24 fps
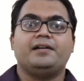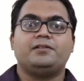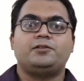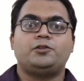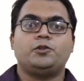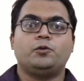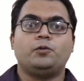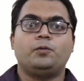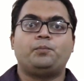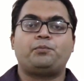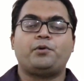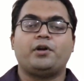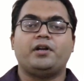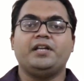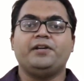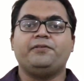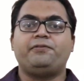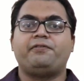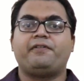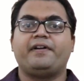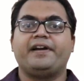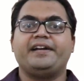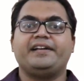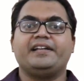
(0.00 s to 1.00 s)
to
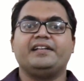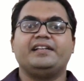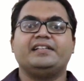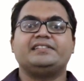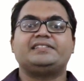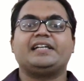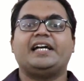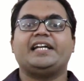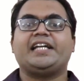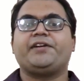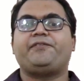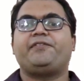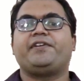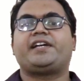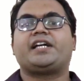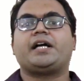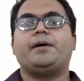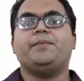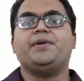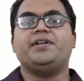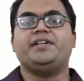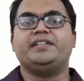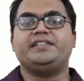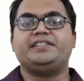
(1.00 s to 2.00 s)
proliferate in the scientific
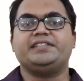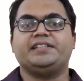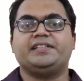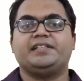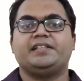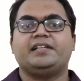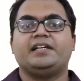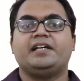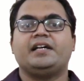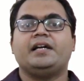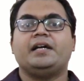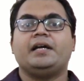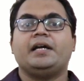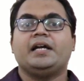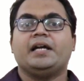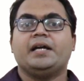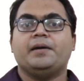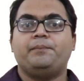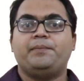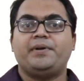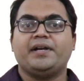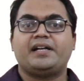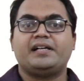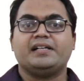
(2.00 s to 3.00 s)
community,
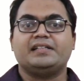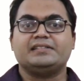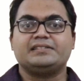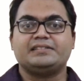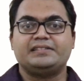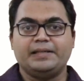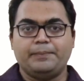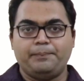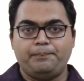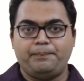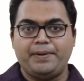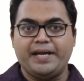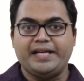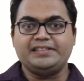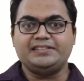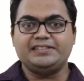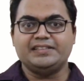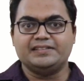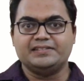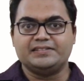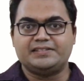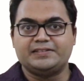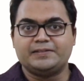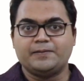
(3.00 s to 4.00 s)
because the
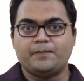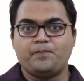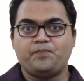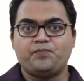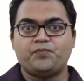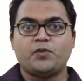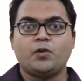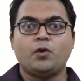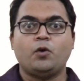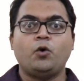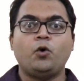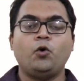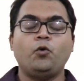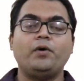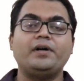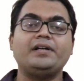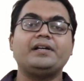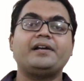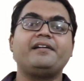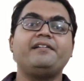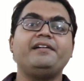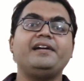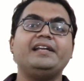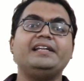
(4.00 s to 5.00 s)
patients who were
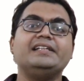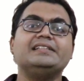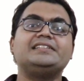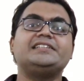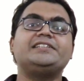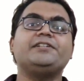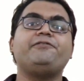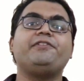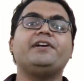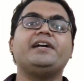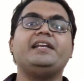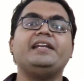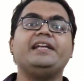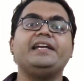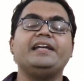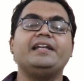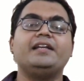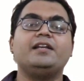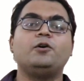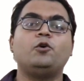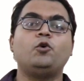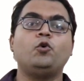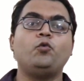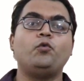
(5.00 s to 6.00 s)
really severely
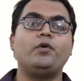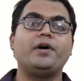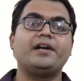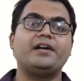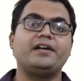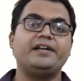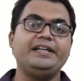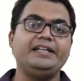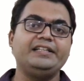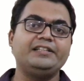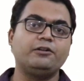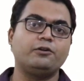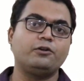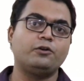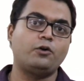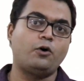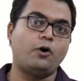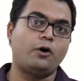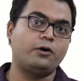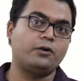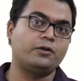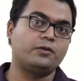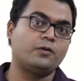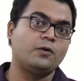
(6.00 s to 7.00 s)
ill, who were either
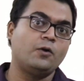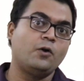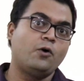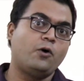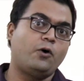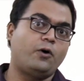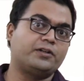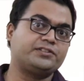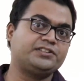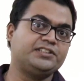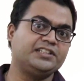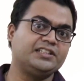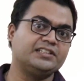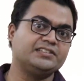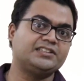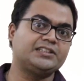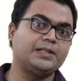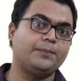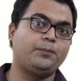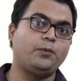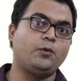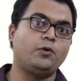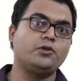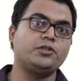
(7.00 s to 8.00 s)
on oxygen
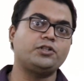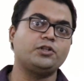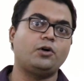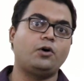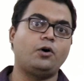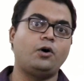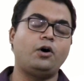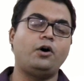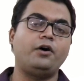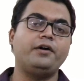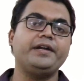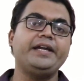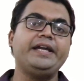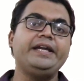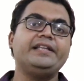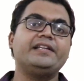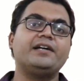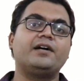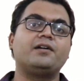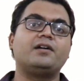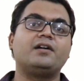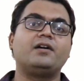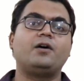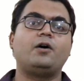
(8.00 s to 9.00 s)
support or
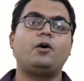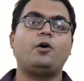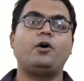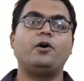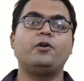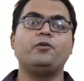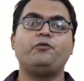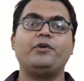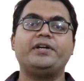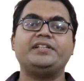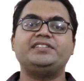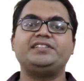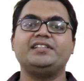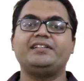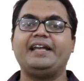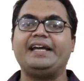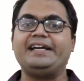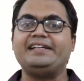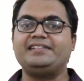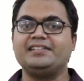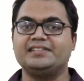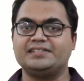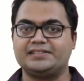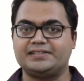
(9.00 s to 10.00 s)
either on
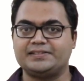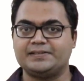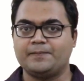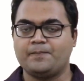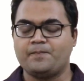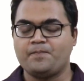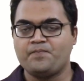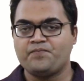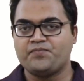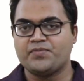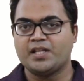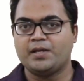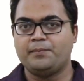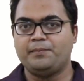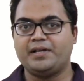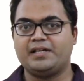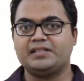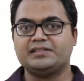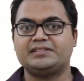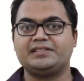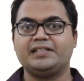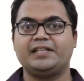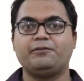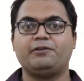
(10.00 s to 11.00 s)
ventilators,
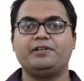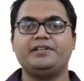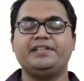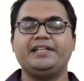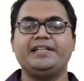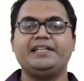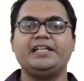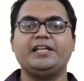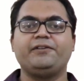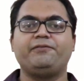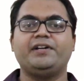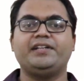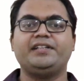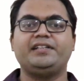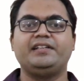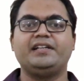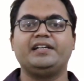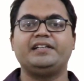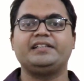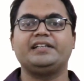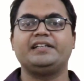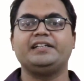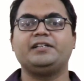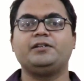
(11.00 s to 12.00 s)
because they were needing
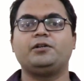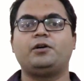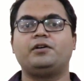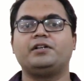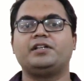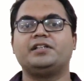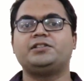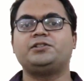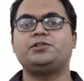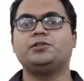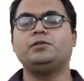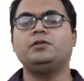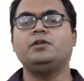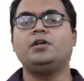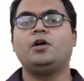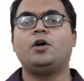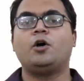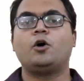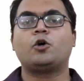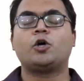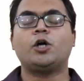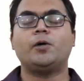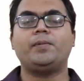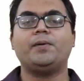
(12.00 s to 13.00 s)
ventilator in order to
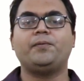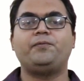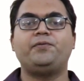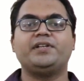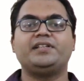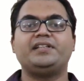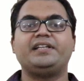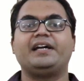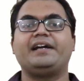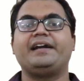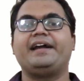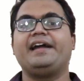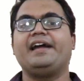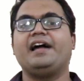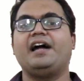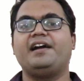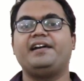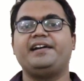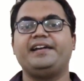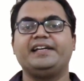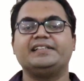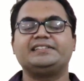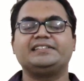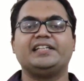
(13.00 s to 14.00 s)
cope up with their
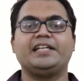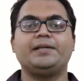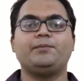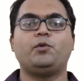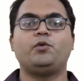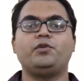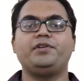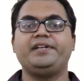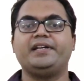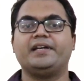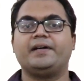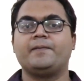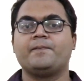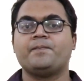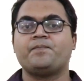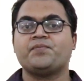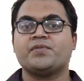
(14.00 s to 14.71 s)
ARDS and pneumonia.